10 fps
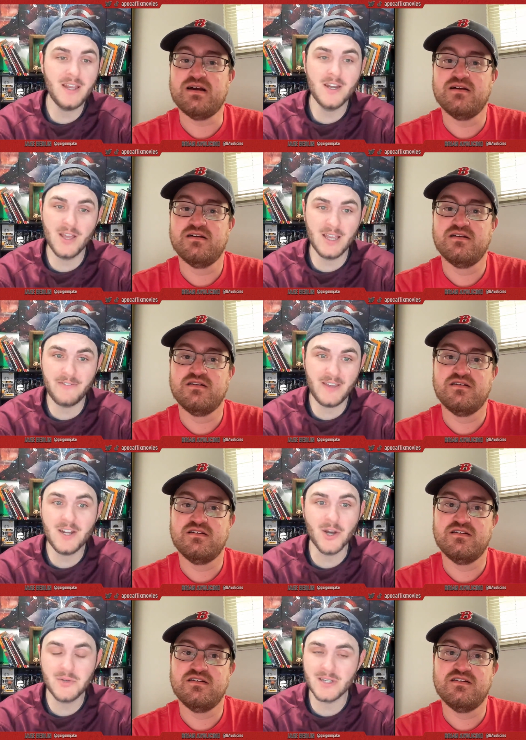Speaker 1: if he
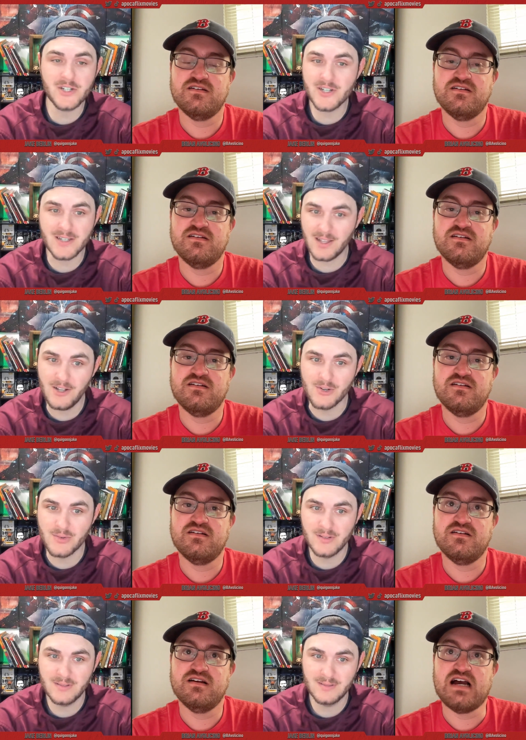knows that she's a clone.
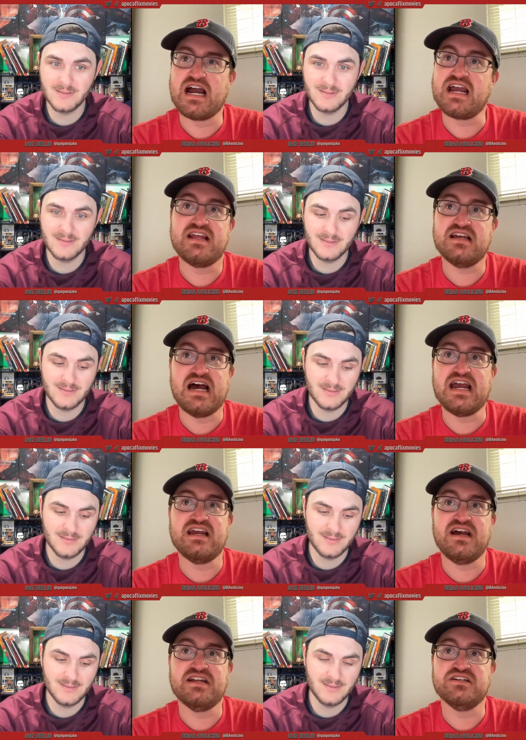
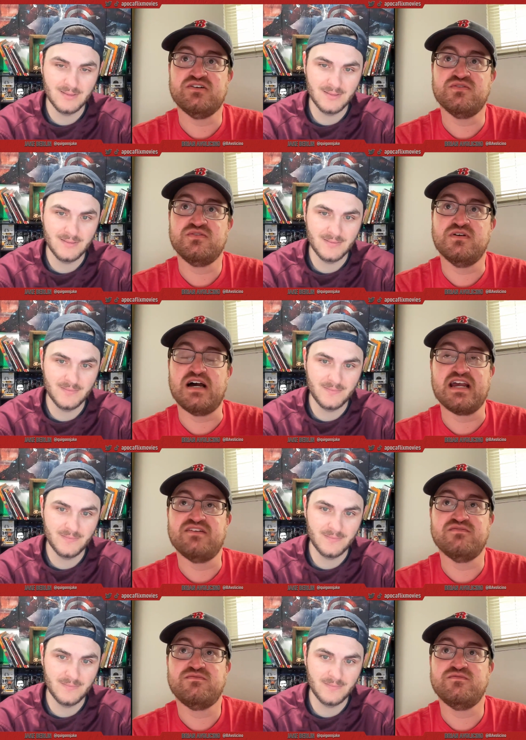I don't. I
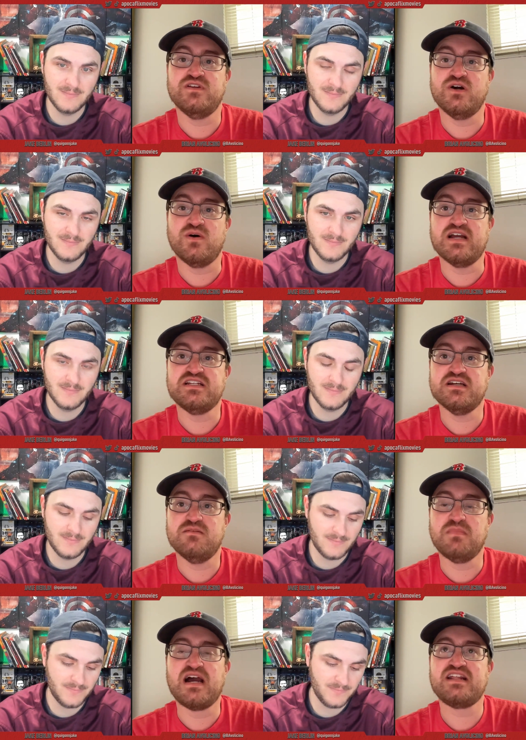have no idea.
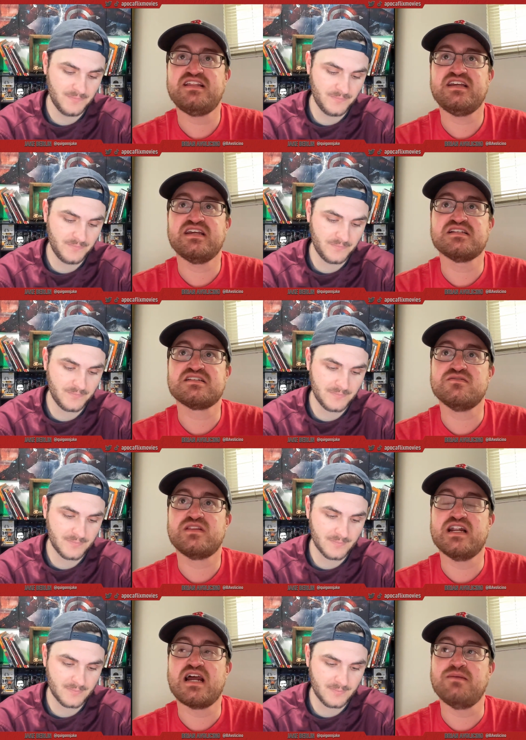My thing is
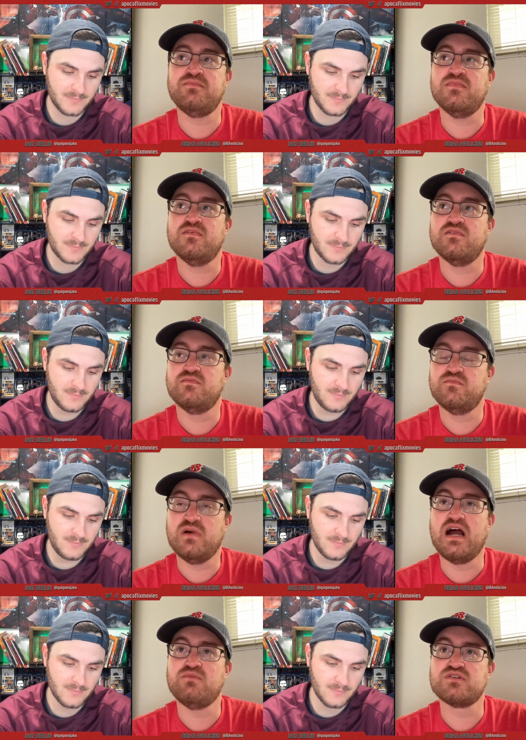that
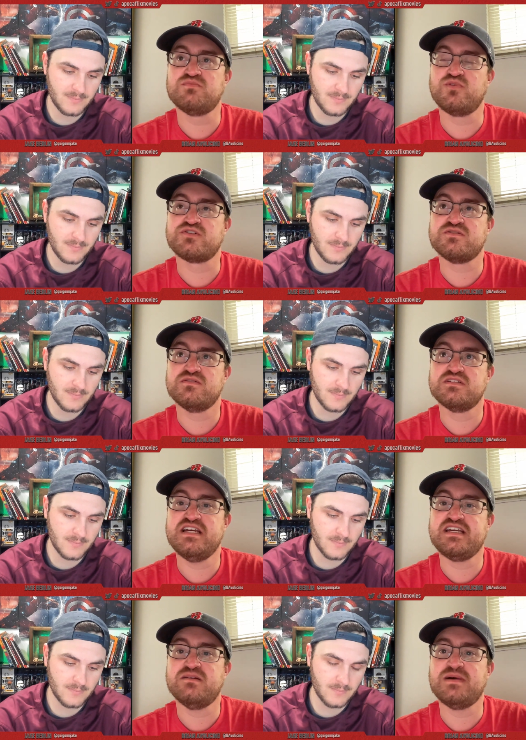I was more
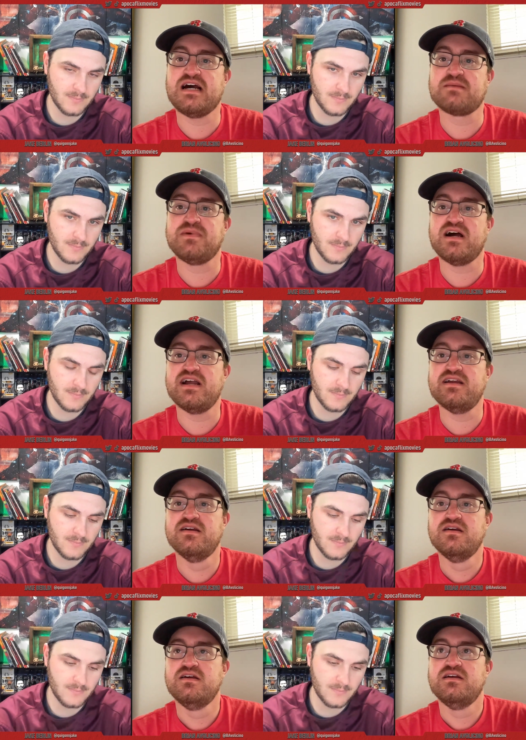taken aback by
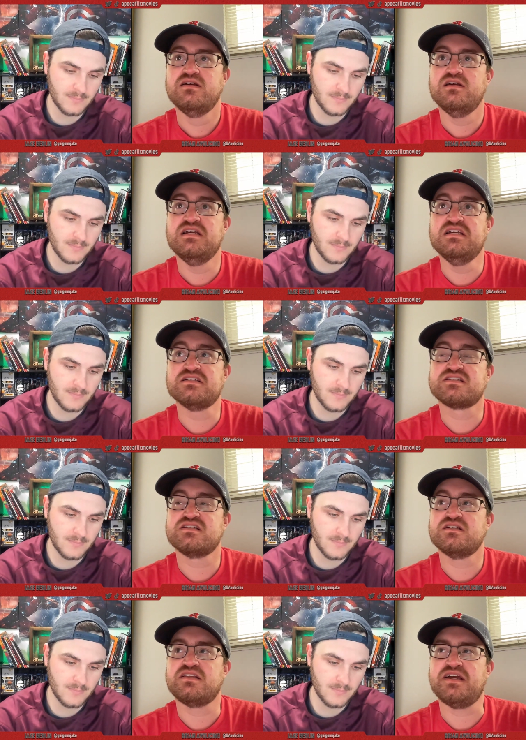is
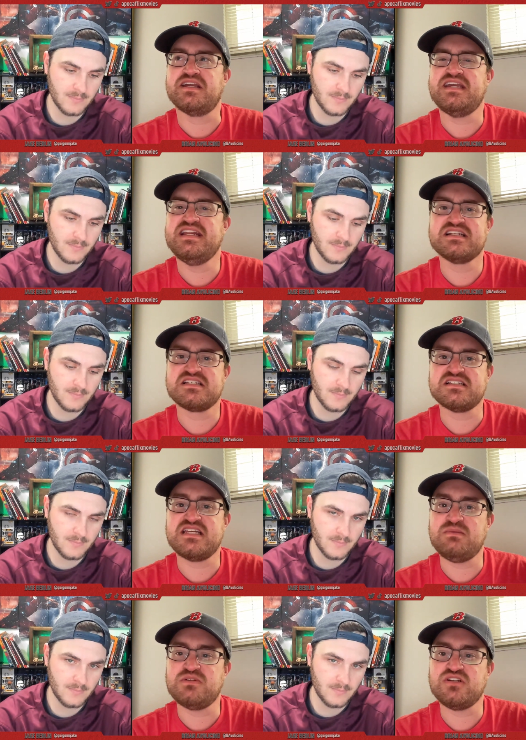like he doesn't
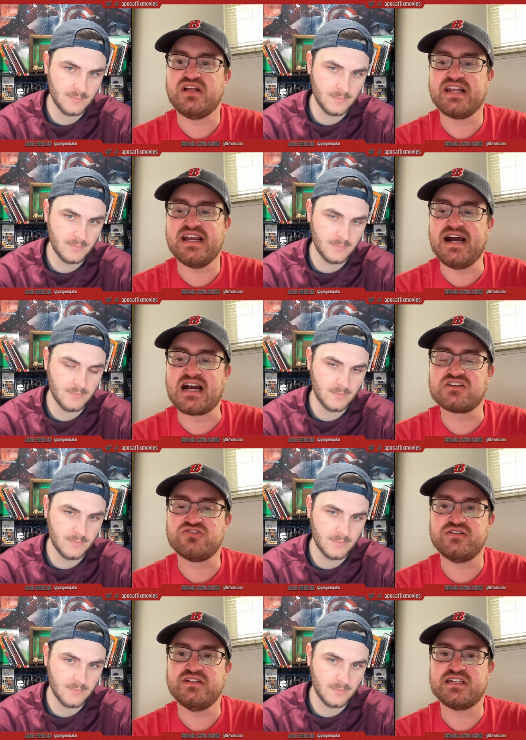seem to like
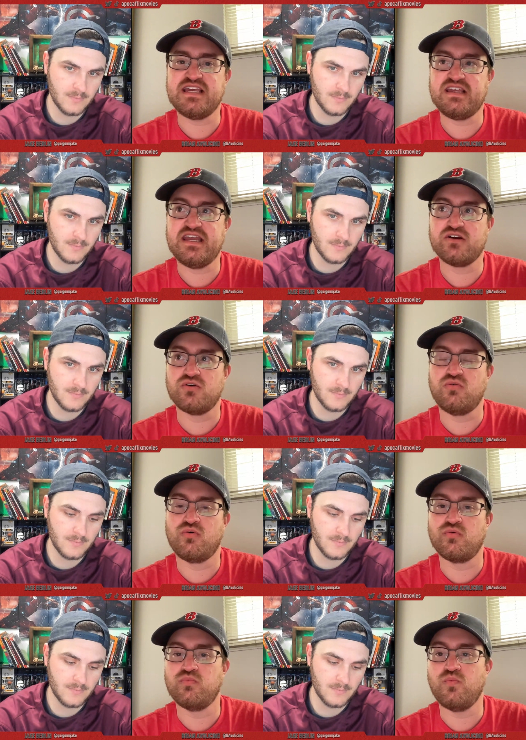actually care
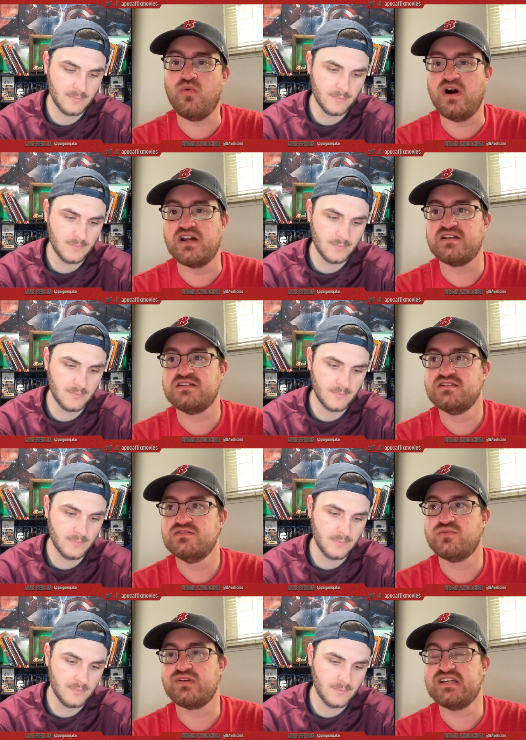or want
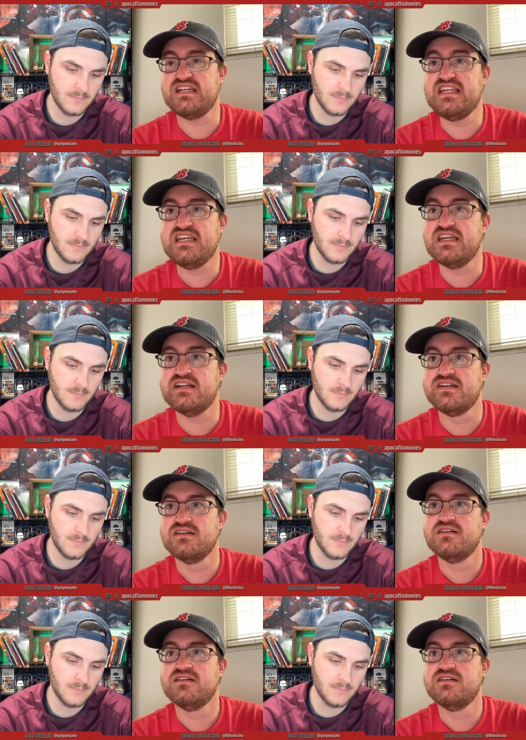or need